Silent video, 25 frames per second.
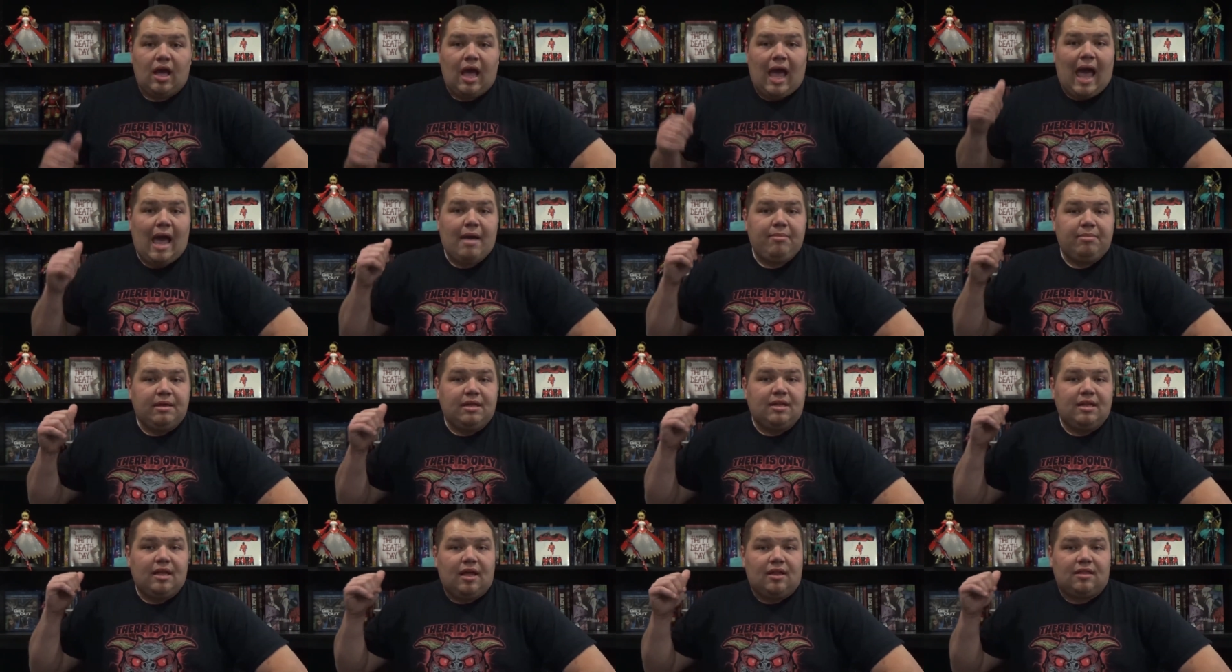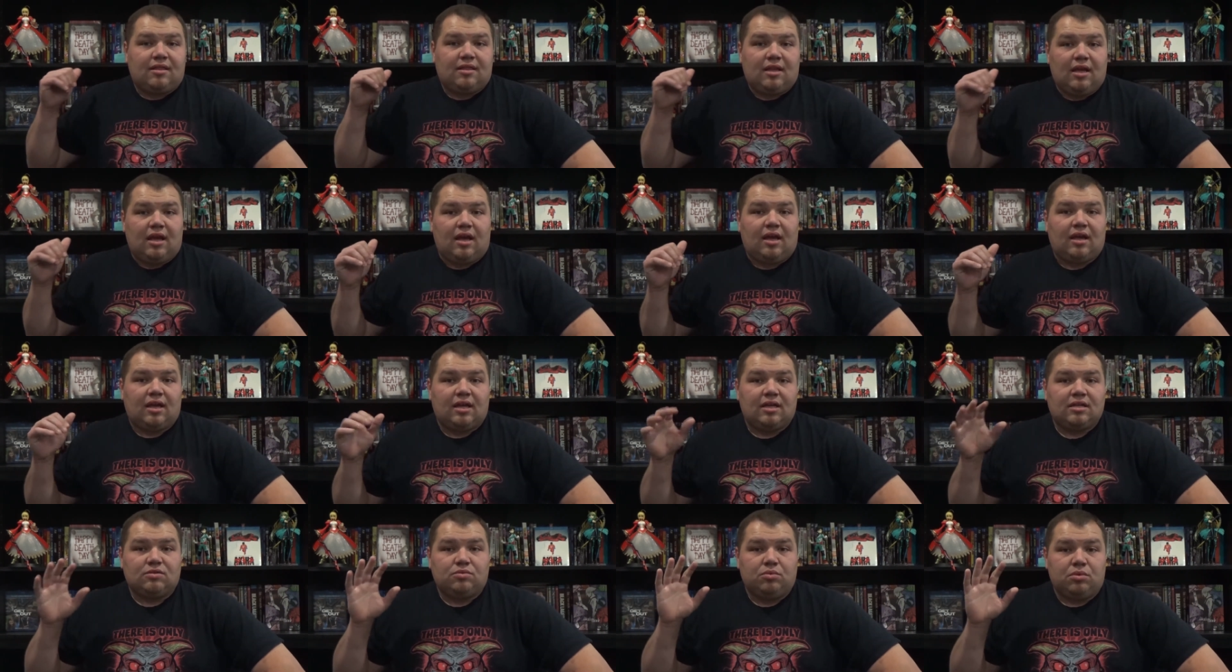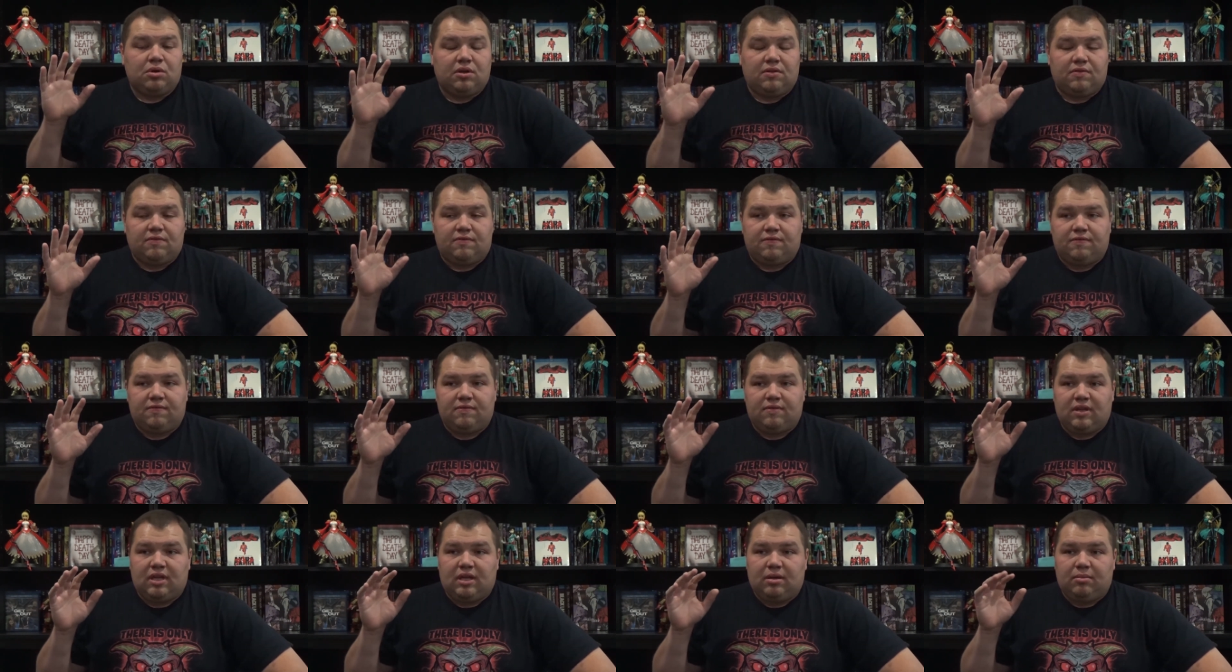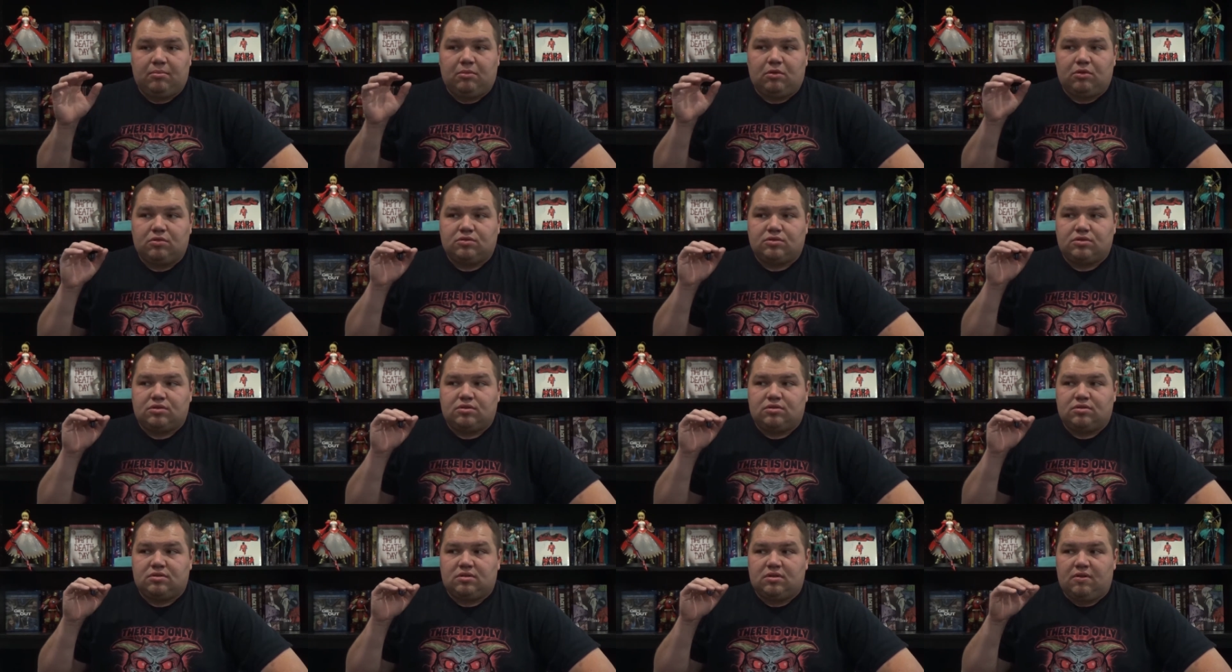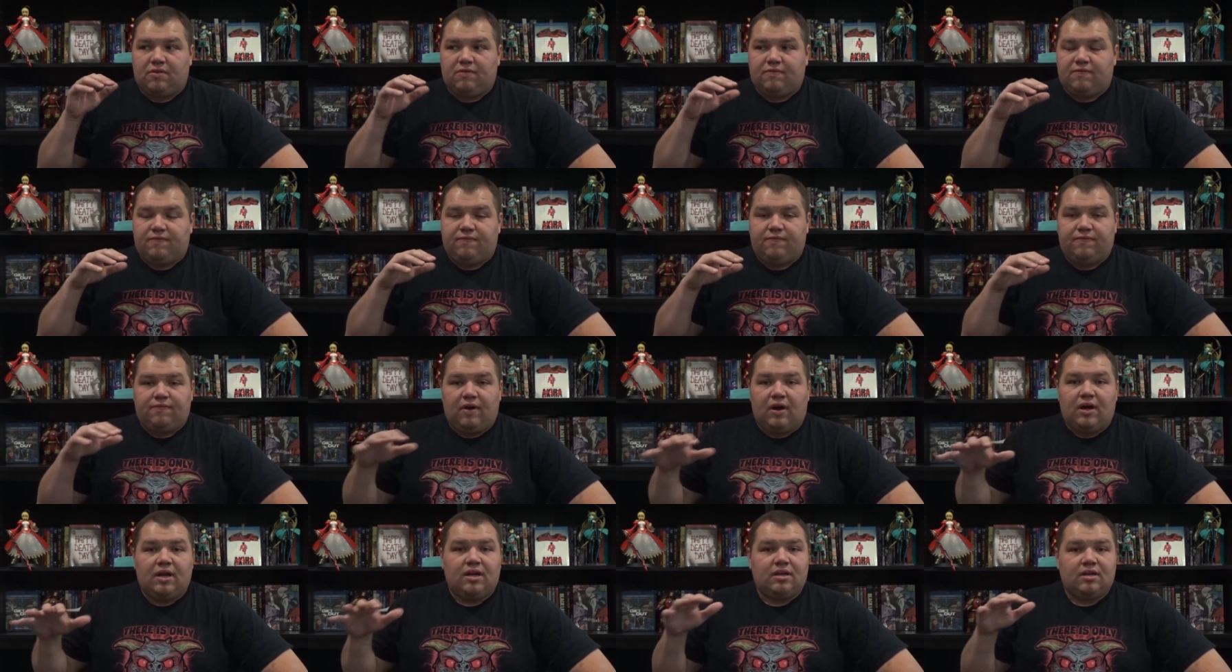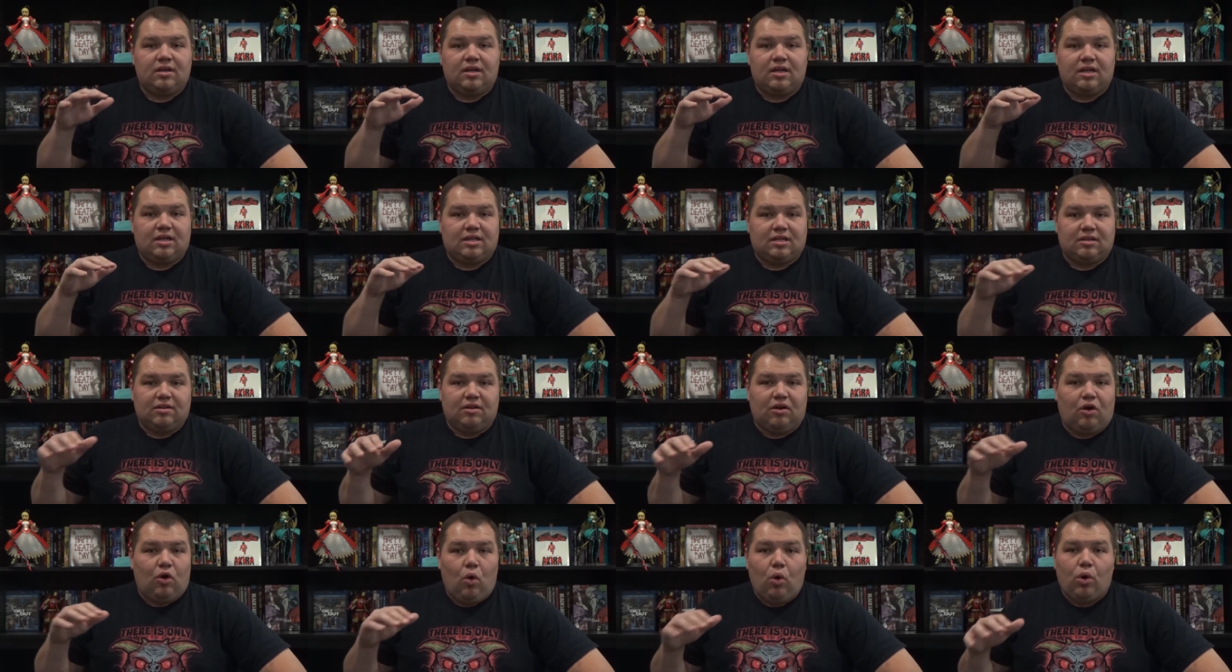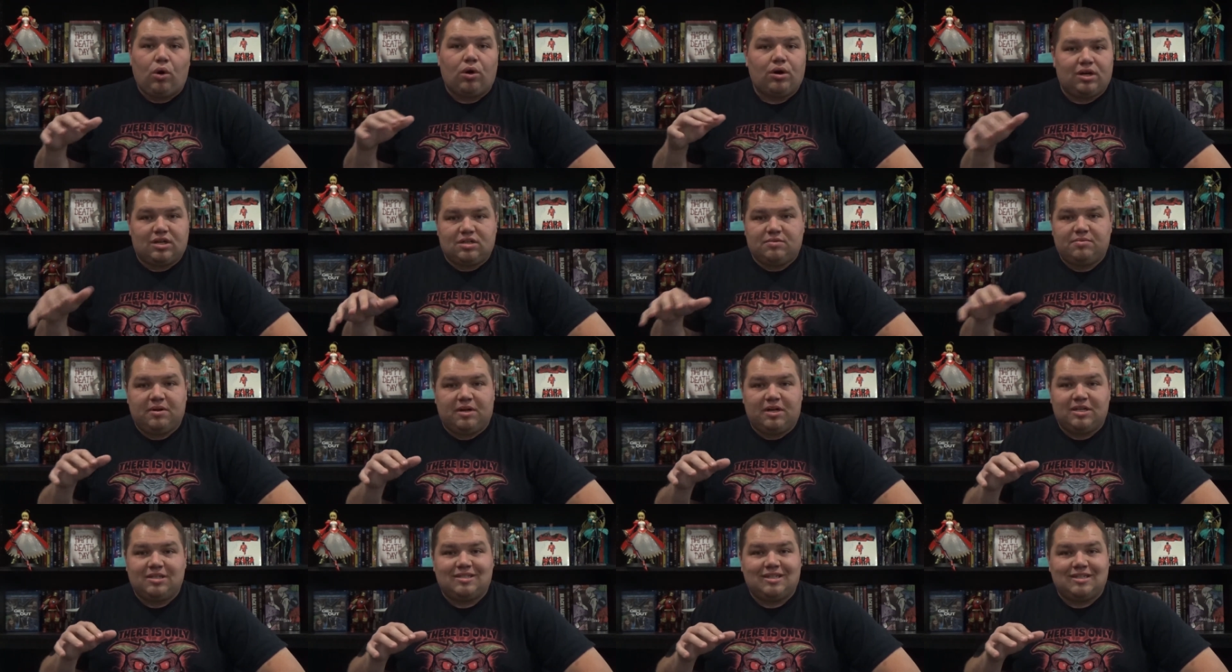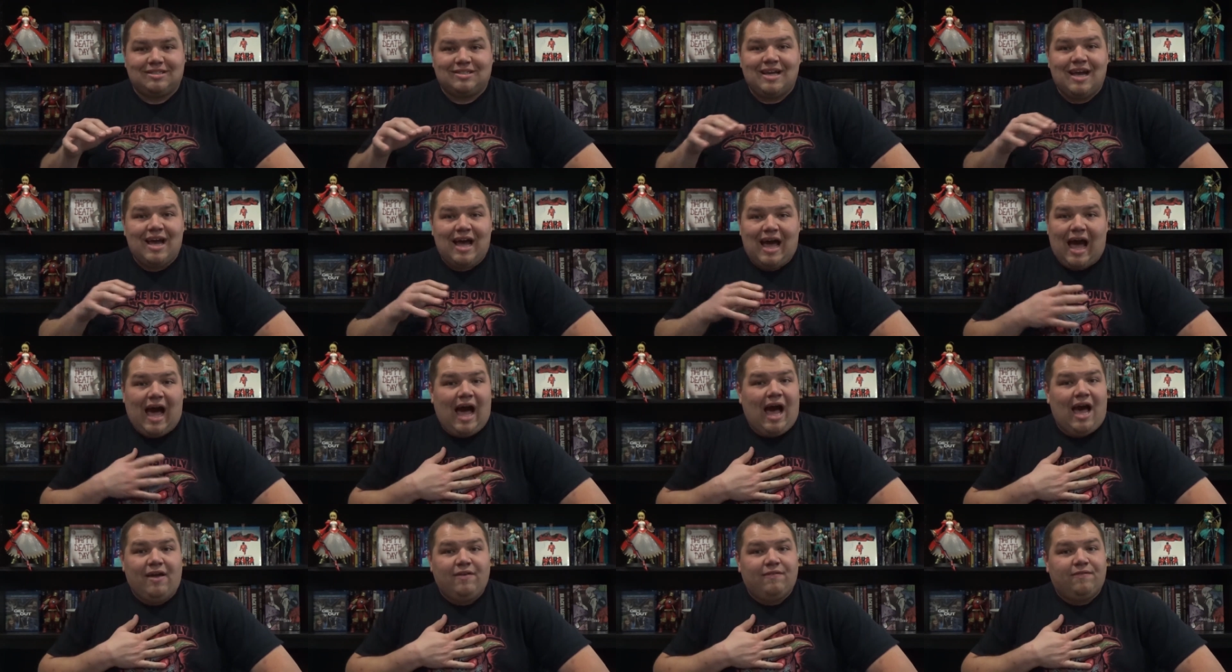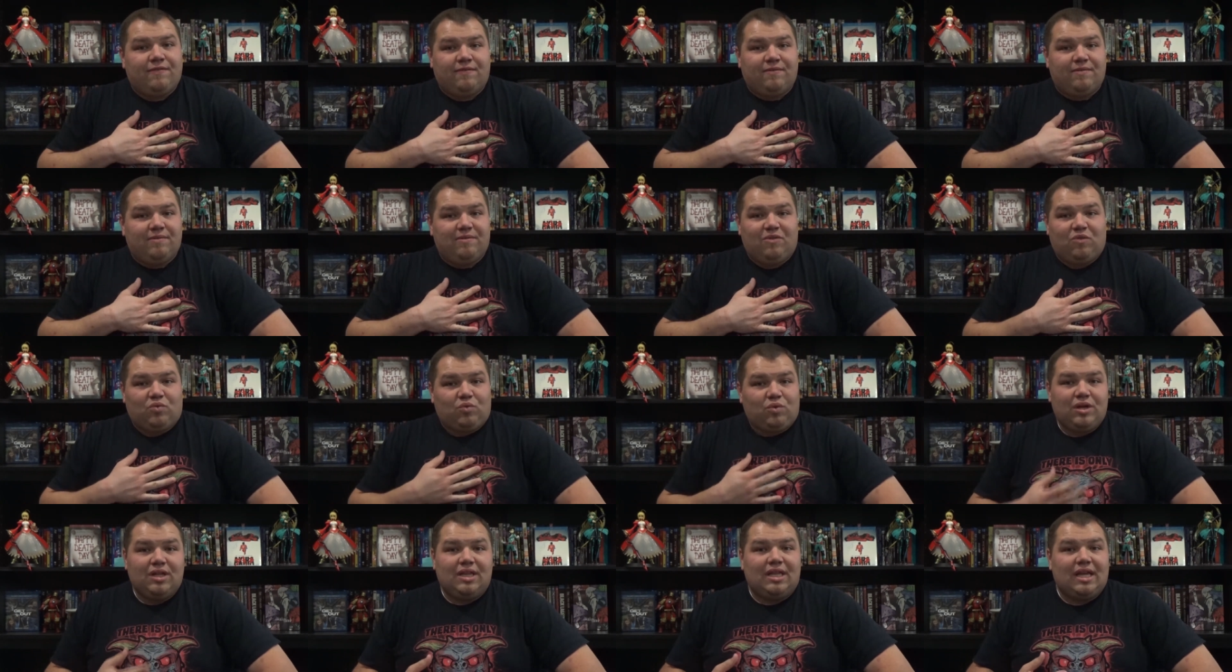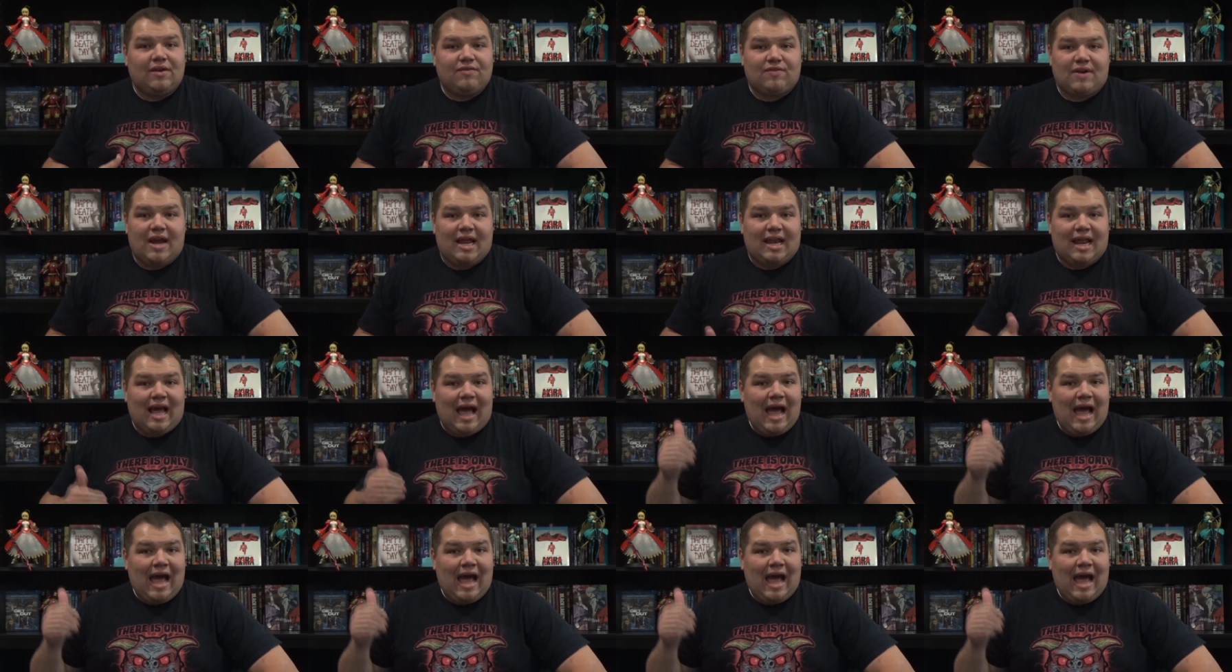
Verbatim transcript: Happy Death Day is one of the most fun horror experiences I've really ever had.